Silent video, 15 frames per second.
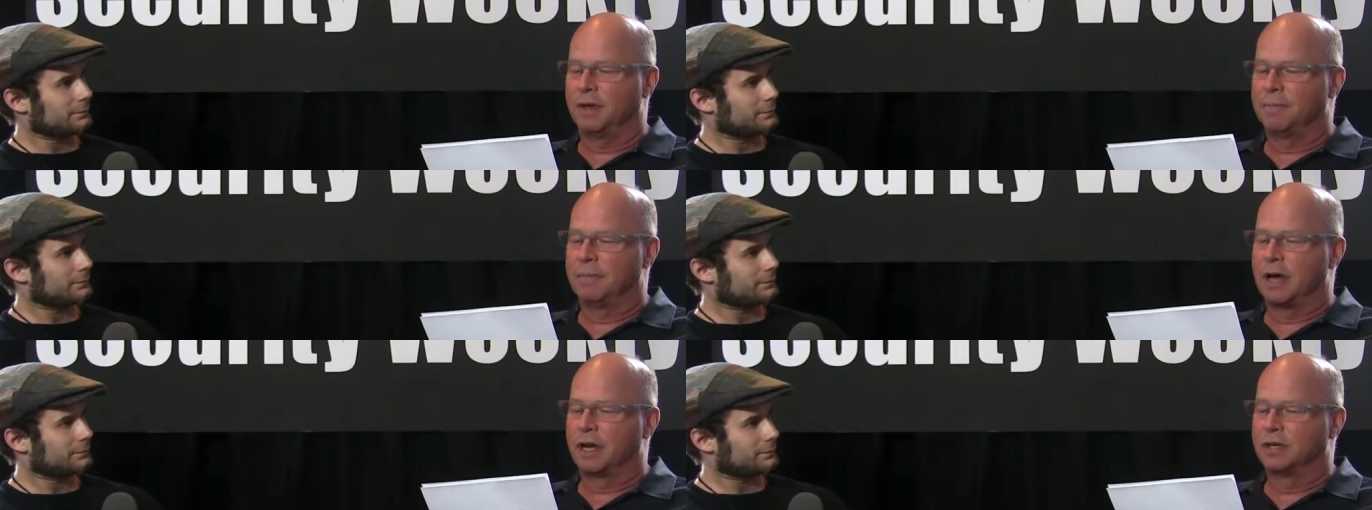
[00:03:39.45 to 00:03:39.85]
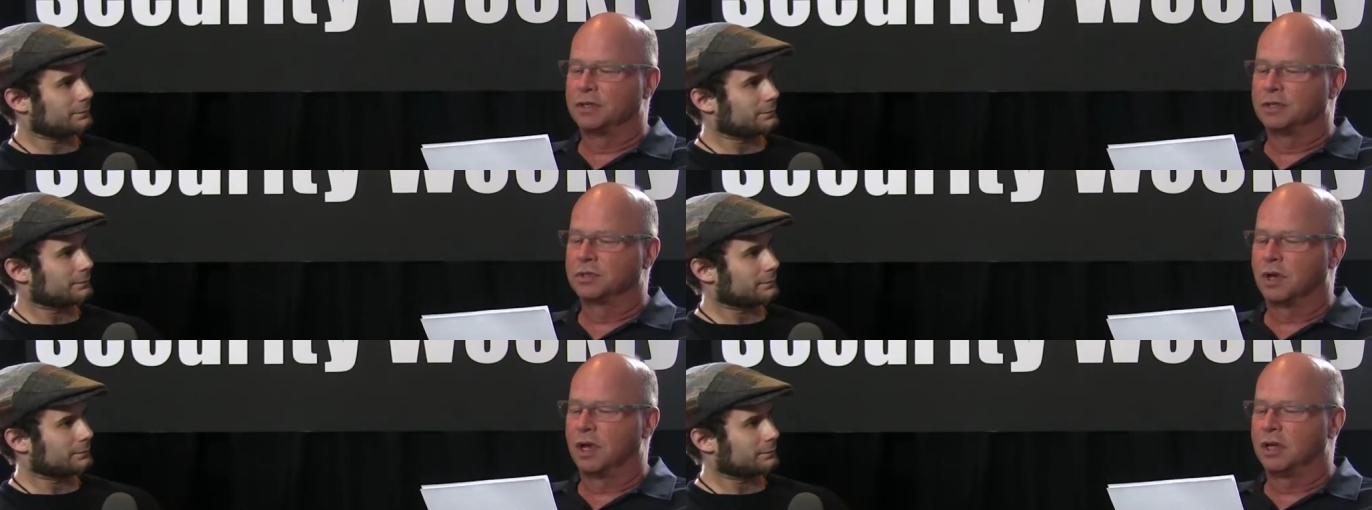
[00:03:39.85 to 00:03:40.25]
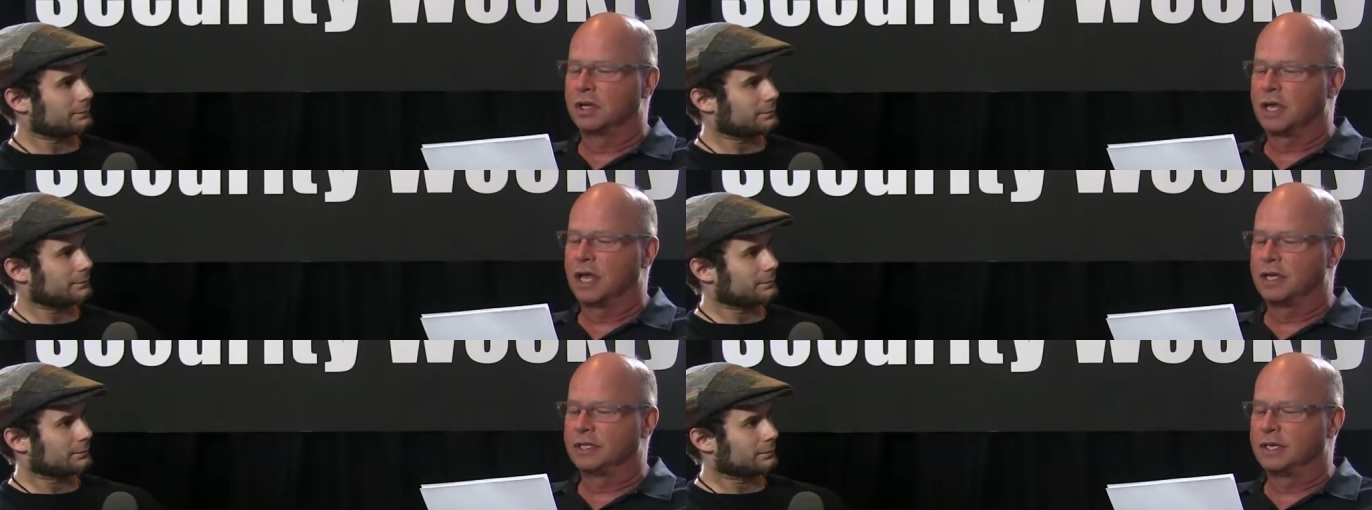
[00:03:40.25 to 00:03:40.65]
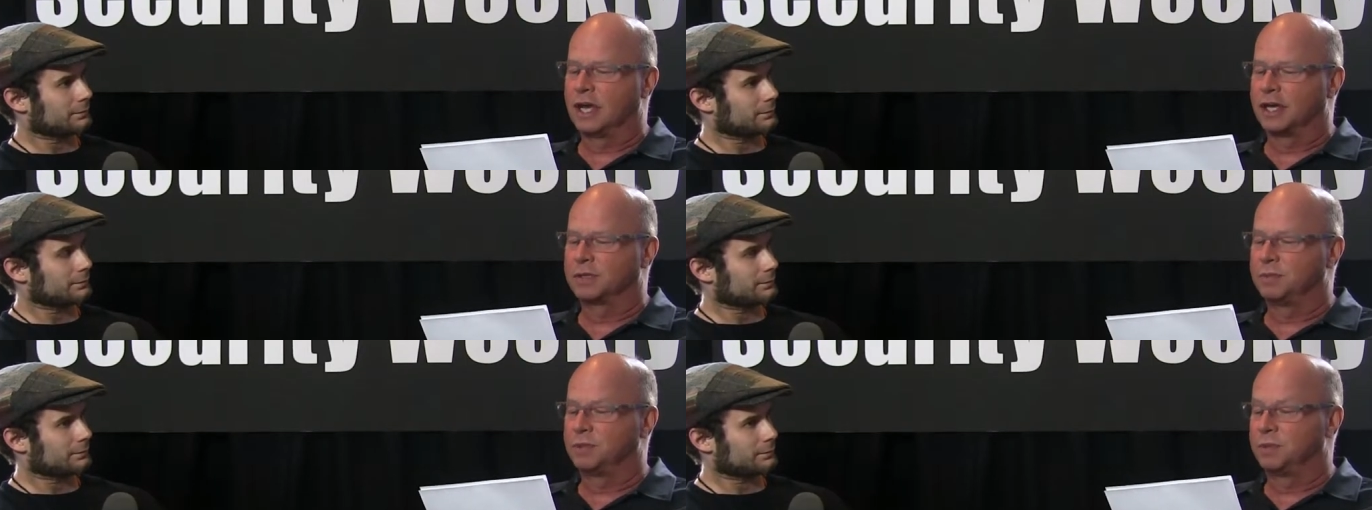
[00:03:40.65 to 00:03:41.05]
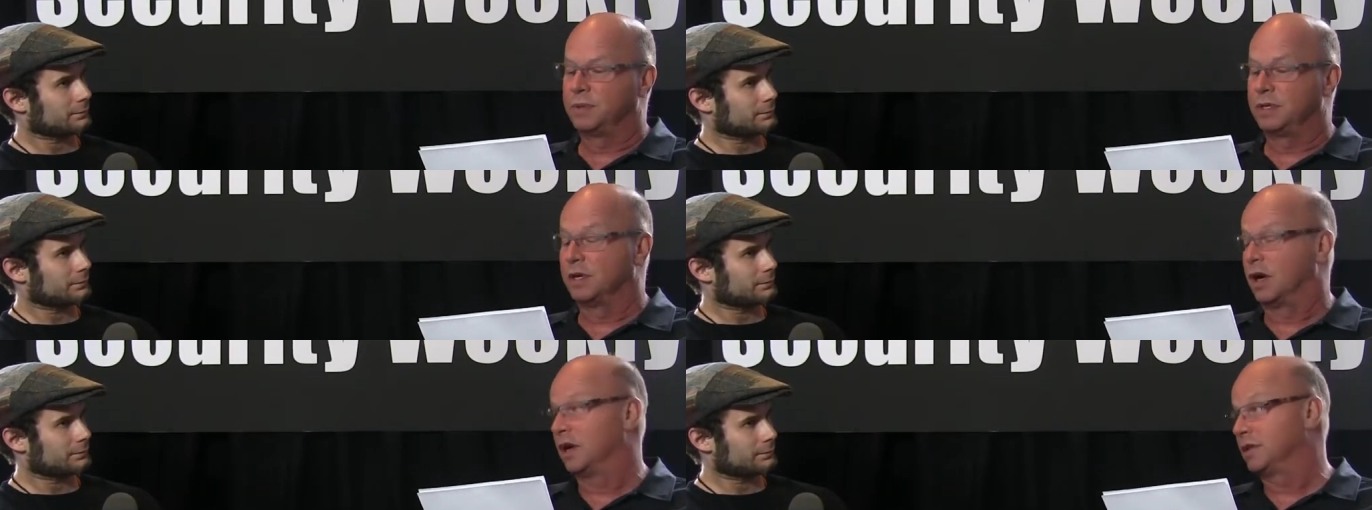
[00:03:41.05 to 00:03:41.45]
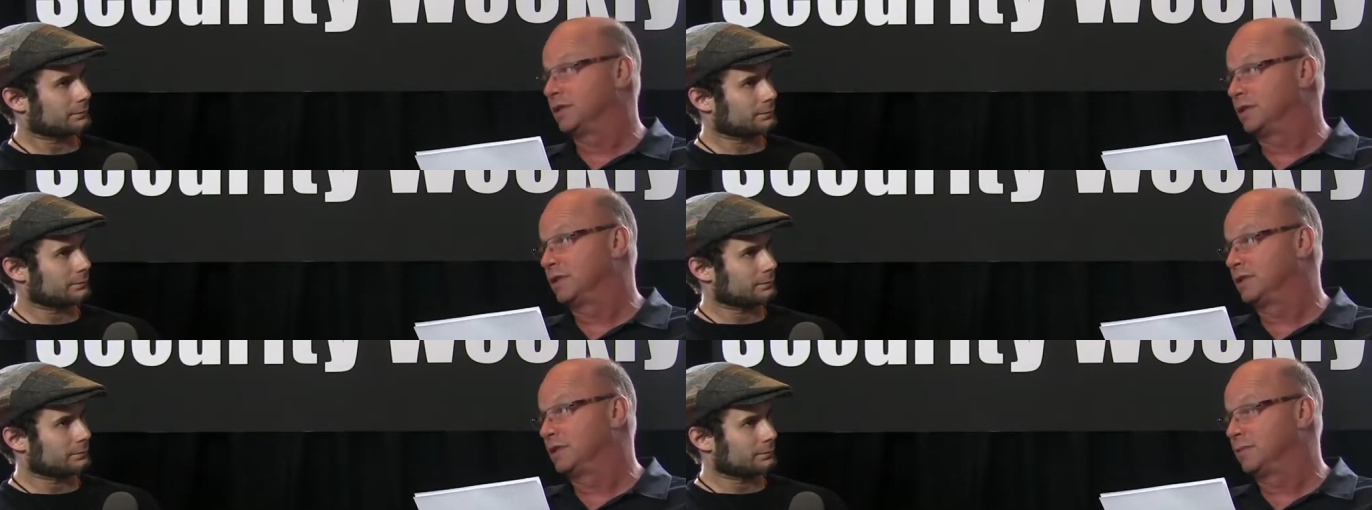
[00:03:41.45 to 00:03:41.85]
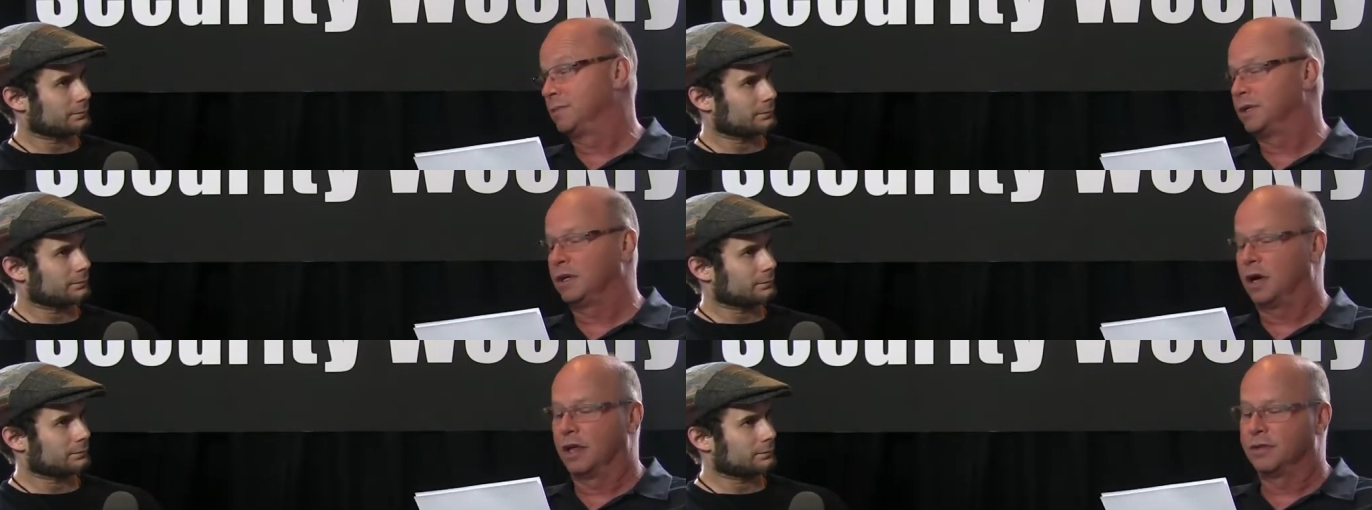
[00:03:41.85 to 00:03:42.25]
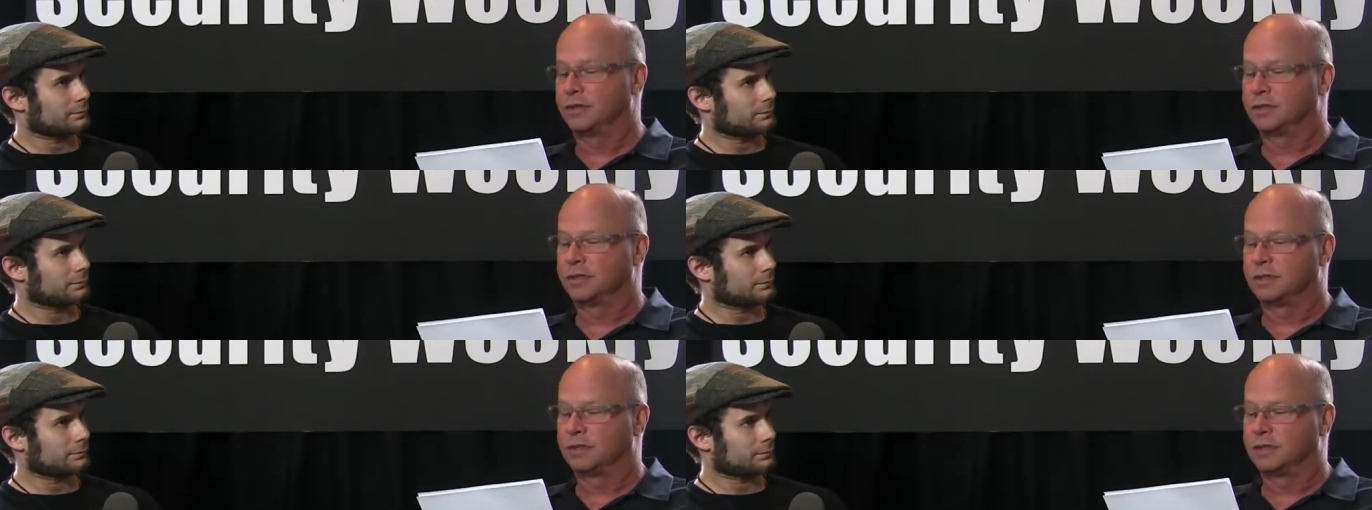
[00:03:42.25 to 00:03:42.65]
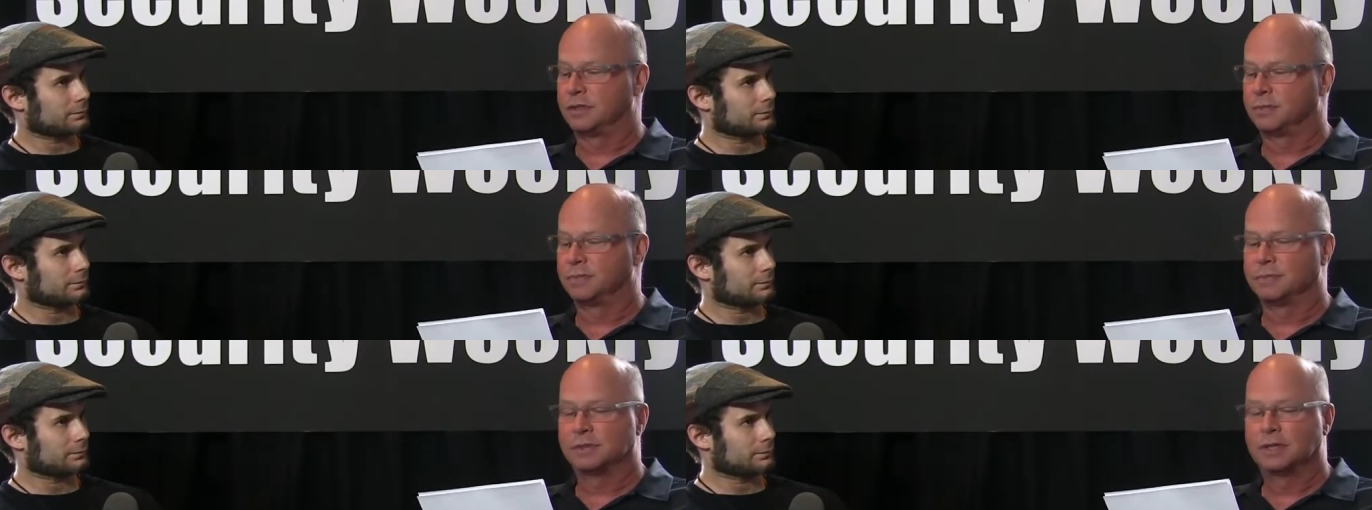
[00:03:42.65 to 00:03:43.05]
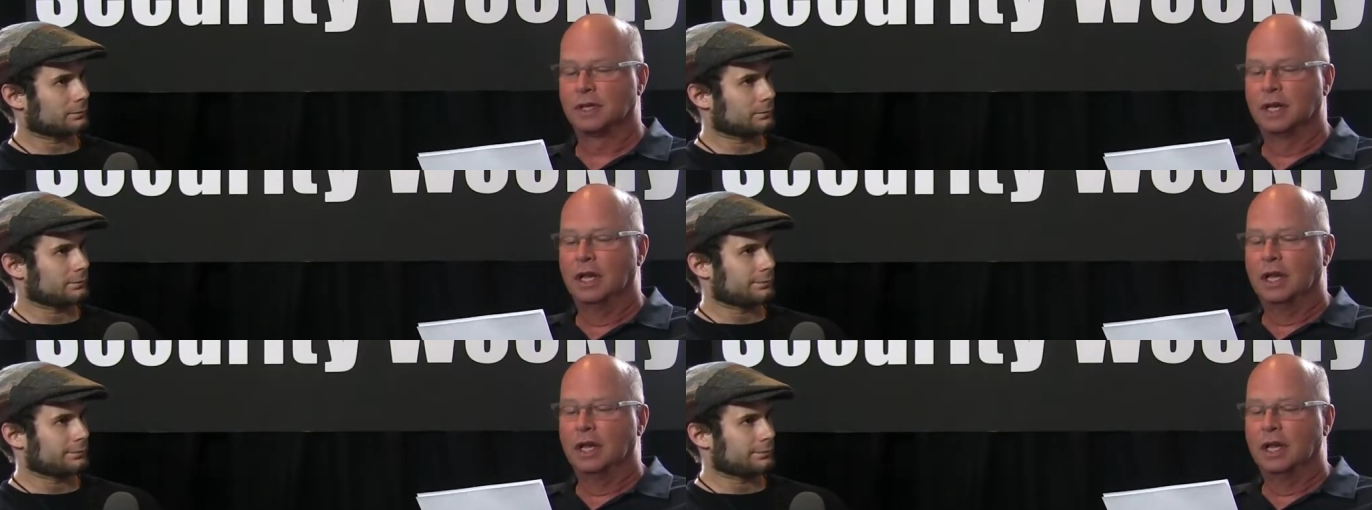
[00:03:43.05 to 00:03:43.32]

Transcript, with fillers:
Speaker 1: It monitors all contacts between our system and other systems.